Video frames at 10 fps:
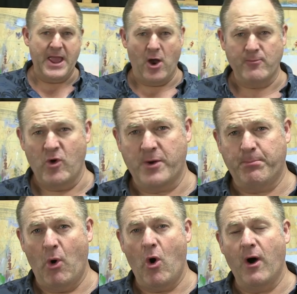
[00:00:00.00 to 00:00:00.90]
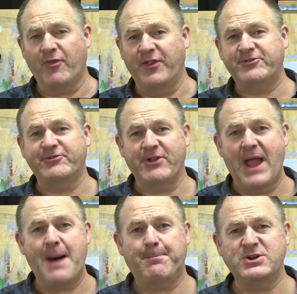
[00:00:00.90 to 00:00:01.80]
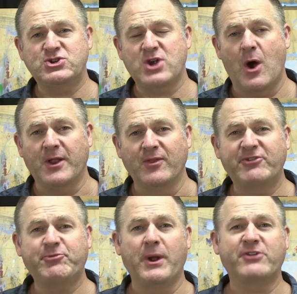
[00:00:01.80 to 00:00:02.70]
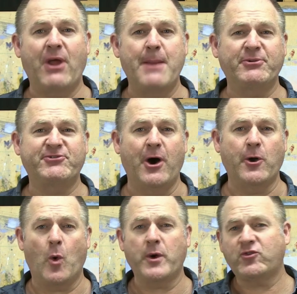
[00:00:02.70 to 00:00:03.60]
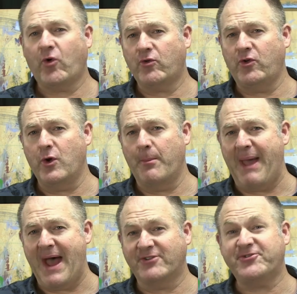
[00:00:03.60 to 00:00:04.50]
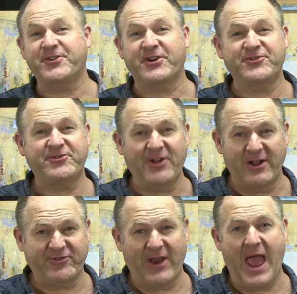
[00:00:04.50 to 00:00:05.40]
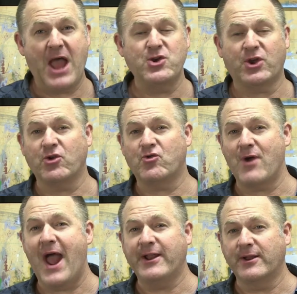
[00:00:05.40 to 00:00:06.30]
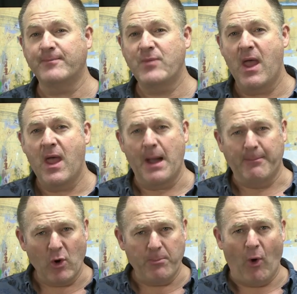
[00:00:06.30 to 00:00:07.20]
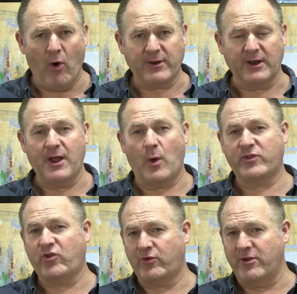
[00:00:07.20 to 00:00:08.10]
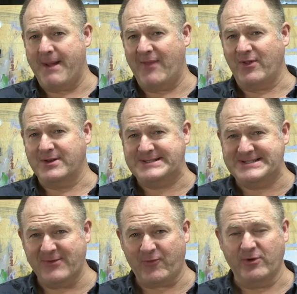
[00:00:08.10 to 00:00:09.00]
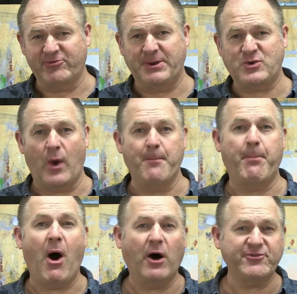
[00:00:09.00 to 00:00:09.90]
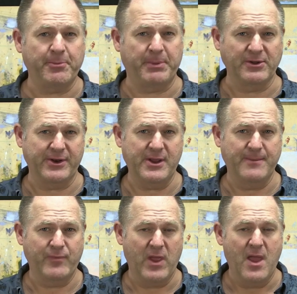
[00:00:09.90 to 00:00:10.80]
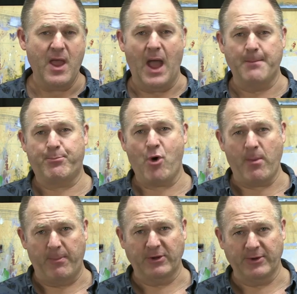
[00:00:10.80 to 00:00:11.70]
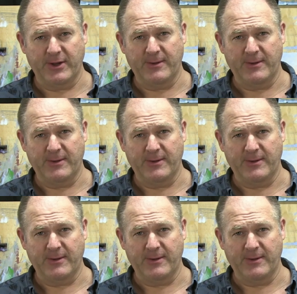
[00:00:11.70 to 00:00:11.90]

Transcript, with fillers: I'm Rod Moore, this is The Art Biz Show, and in this week's episode I want to talk to you about success and how you can create it, and more importantly I want to talk to you about the difference between possibility and probability.